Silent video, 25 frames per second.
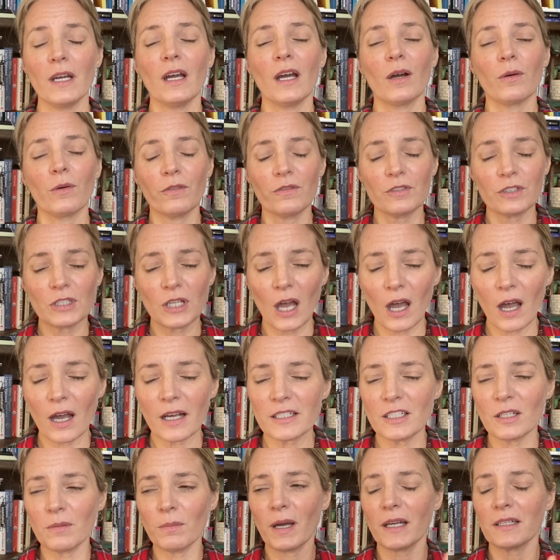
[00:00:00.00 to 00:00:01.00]
We've
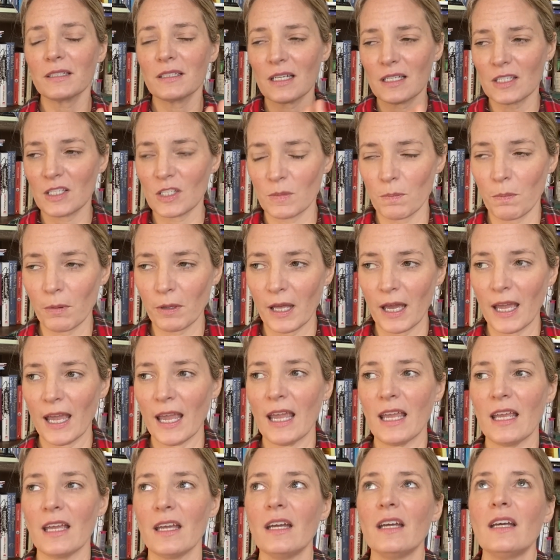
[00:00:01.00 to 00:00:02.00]
talked about
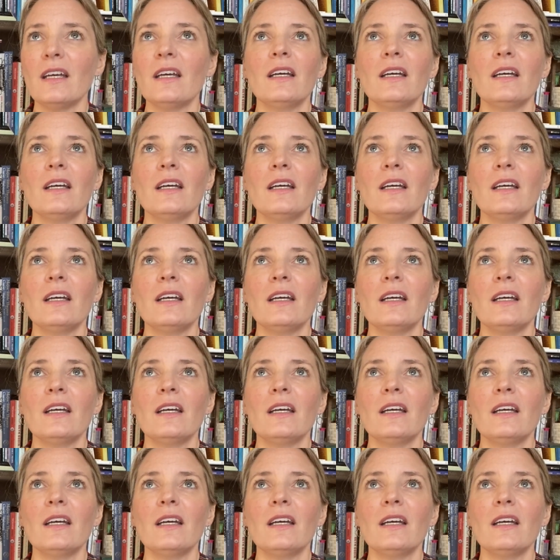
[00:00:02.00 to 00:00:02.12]
display